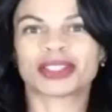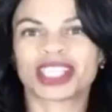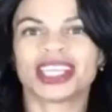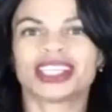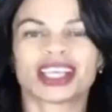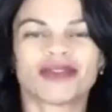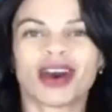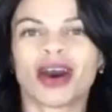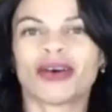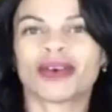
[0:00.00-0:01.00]
those things I've
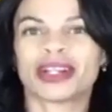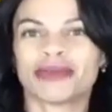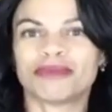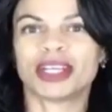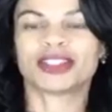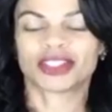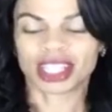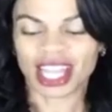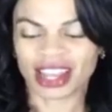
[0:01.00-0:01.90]
already mentioned,